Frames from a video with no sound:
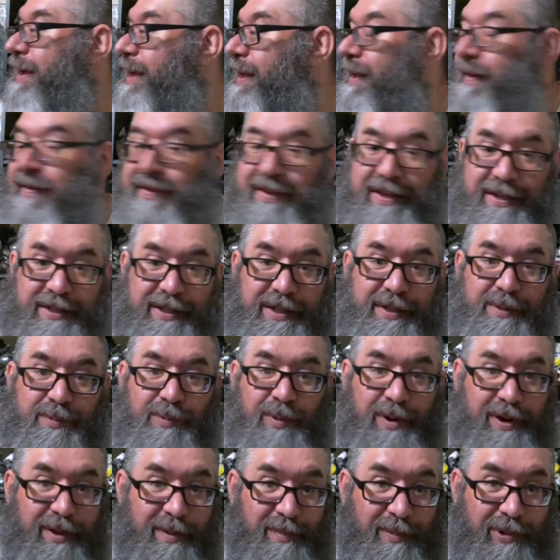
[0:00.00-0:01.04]
This is
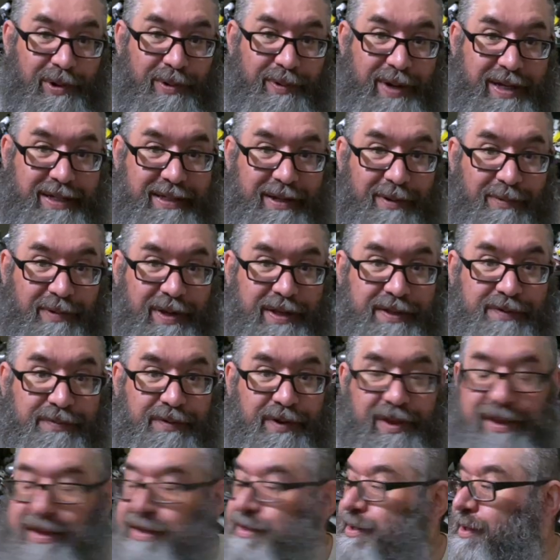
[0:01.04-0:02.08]
one of the more recent ones.
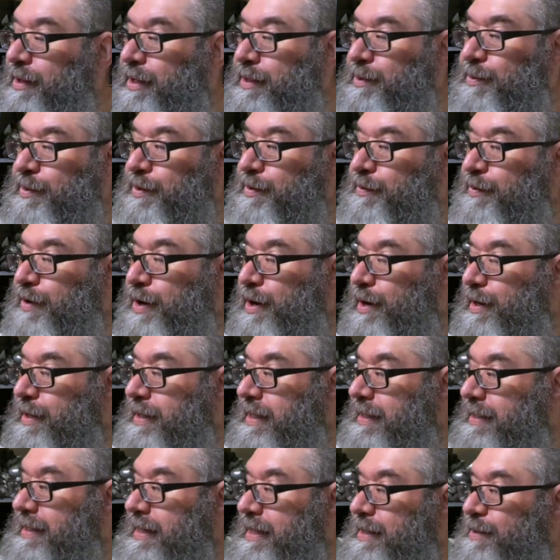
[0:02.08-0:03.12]
So this was for
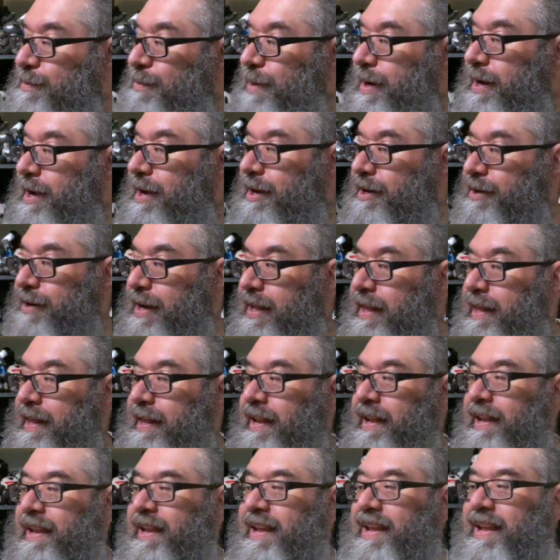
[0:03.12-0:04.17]
Disney's 100th.
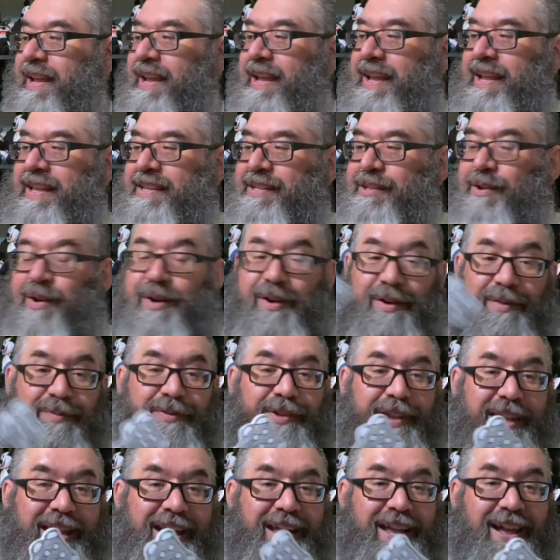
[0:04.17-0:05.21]
So
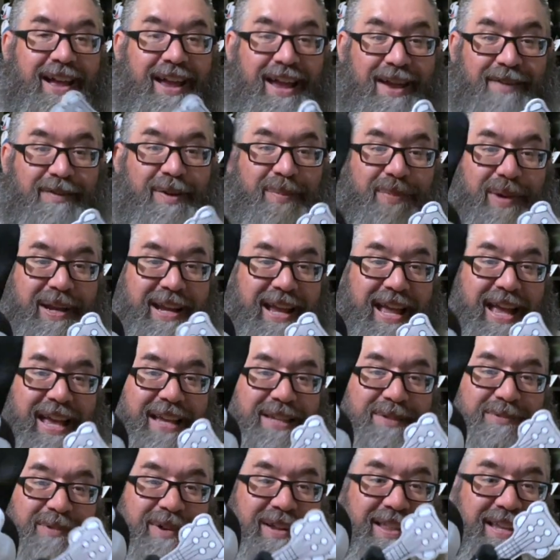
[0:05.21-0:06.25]
hopefully everybody
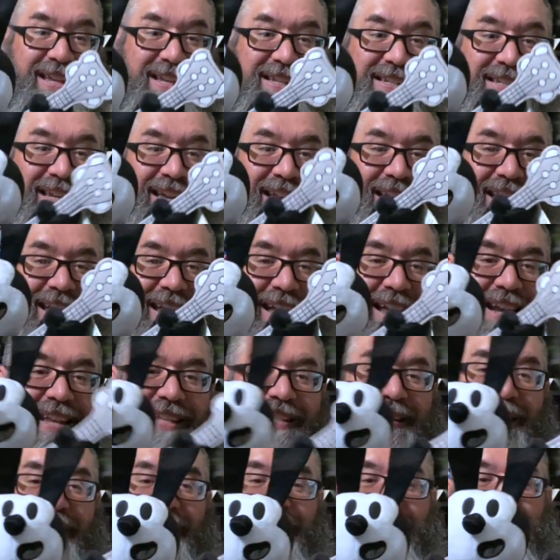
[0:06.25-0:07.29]
has one of these. And it's
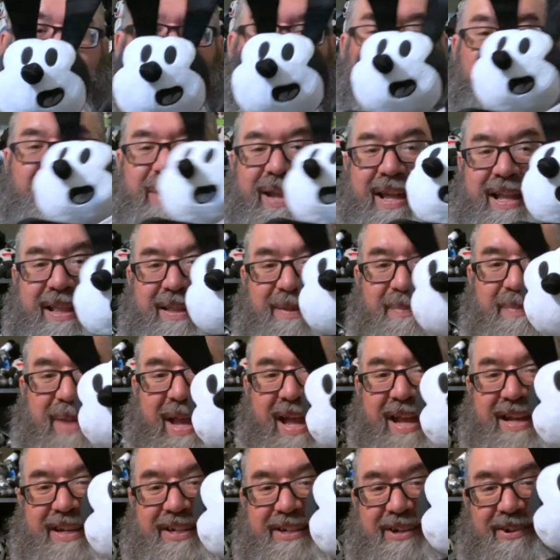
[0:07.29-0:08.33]
Oswald playing the
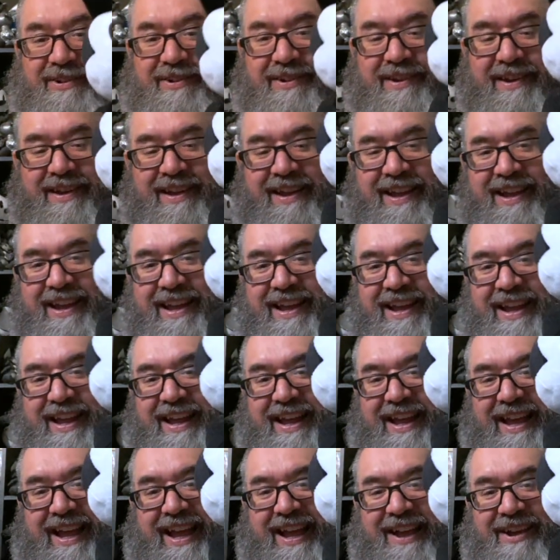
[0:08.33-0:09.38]
banjo.
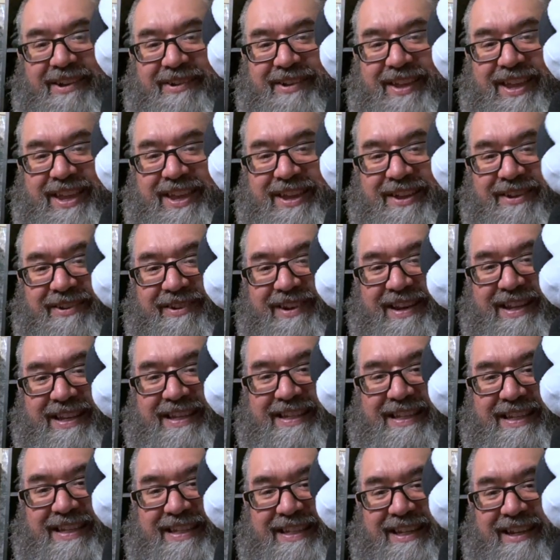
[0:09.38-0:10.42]
How cute is
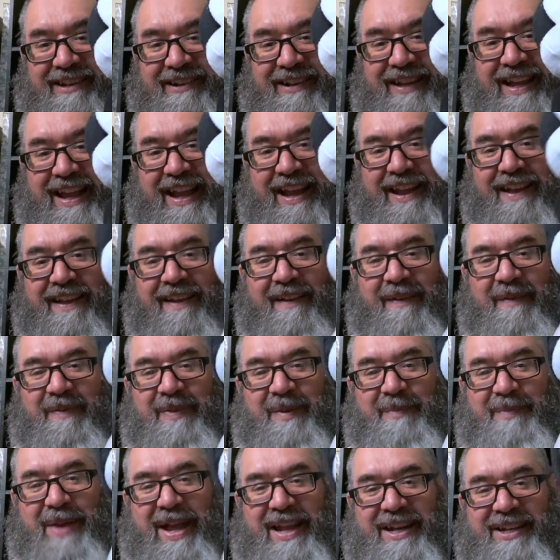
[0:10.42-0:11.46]
this little guy?
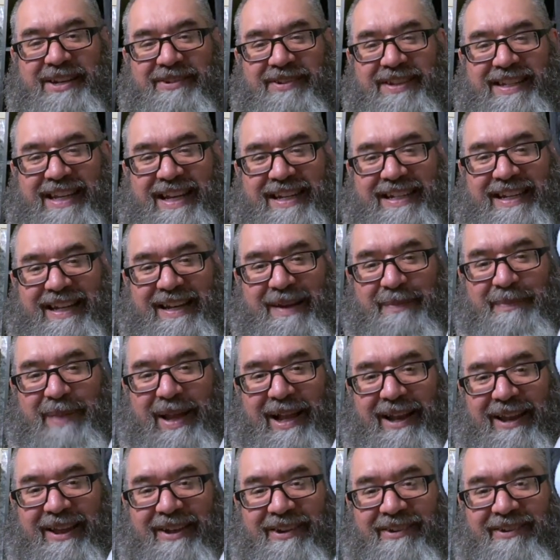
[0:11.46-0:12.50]
The banjo is actually a
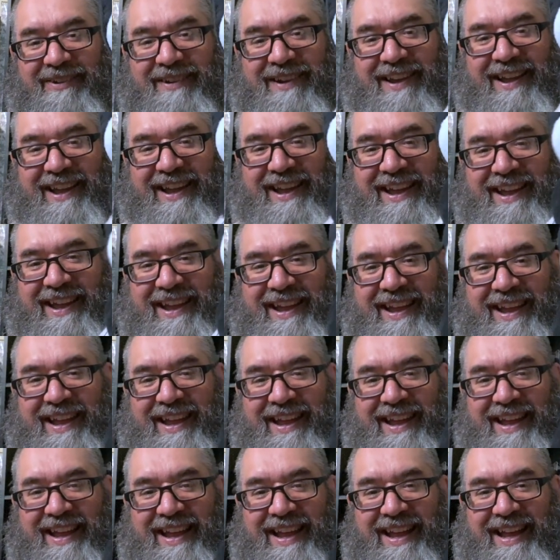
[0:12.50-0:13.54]
pillow.
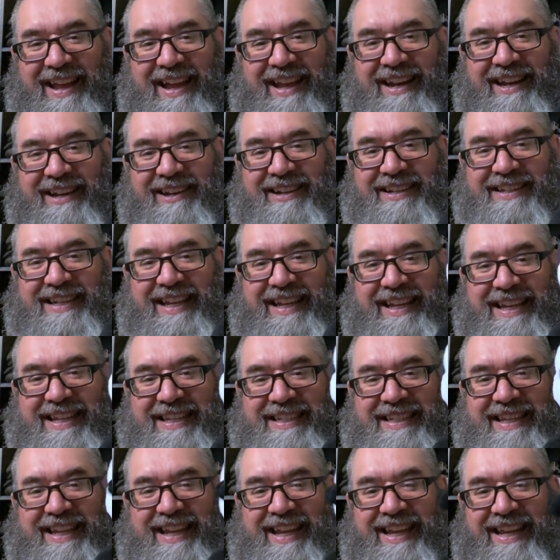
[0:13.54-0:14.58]
And it looks like he's
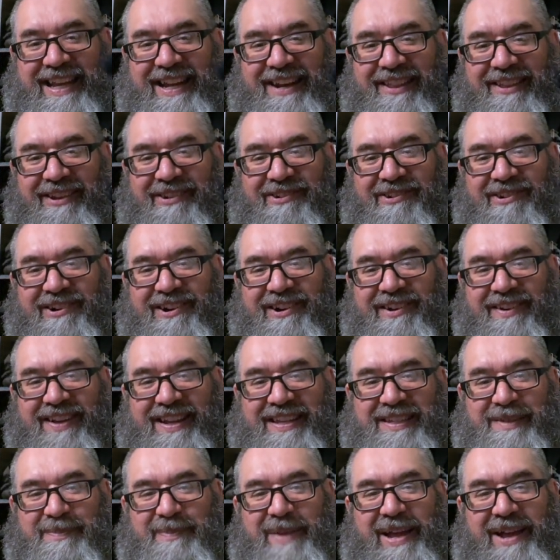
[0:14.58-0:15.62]
singing out of the corner of
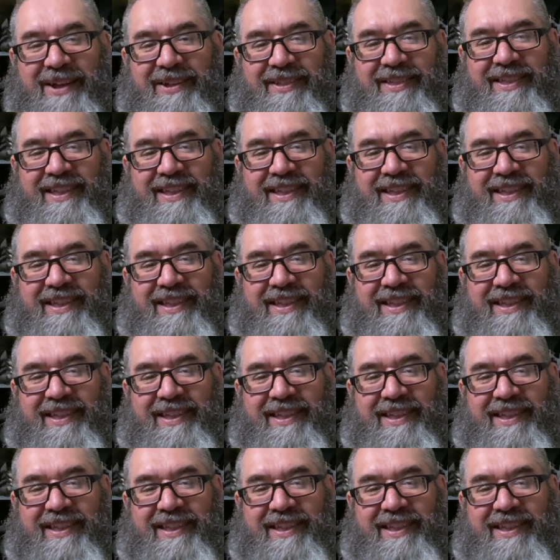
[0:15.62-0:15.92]
his mouth.